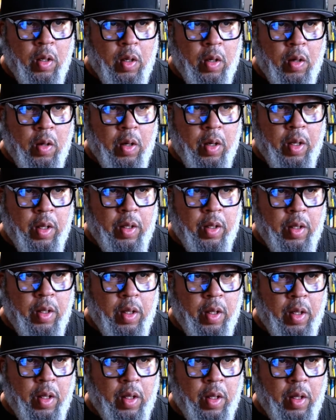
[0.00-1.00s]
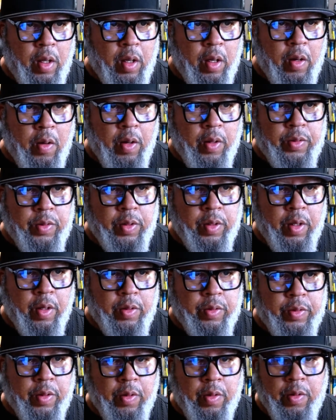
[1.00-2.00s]
All right. All right, so yeah,
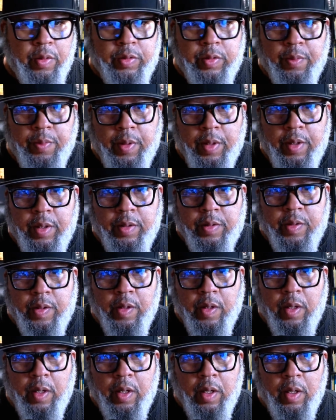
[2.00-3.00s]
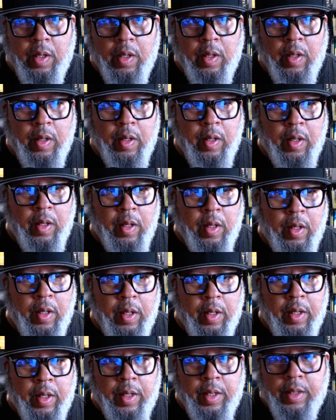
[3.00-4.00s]
so here's the page here.
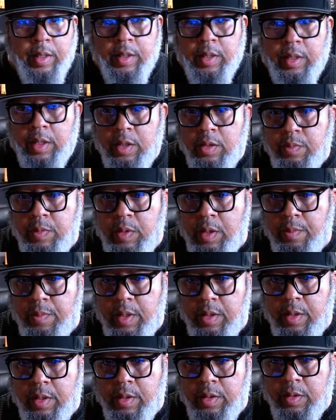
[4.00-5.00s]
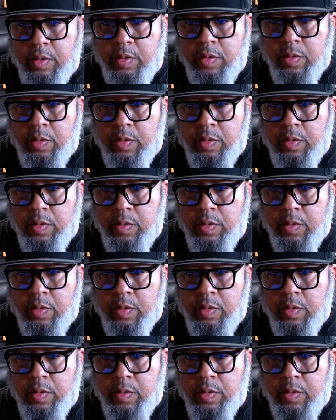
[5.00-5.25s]
Gives me a minute.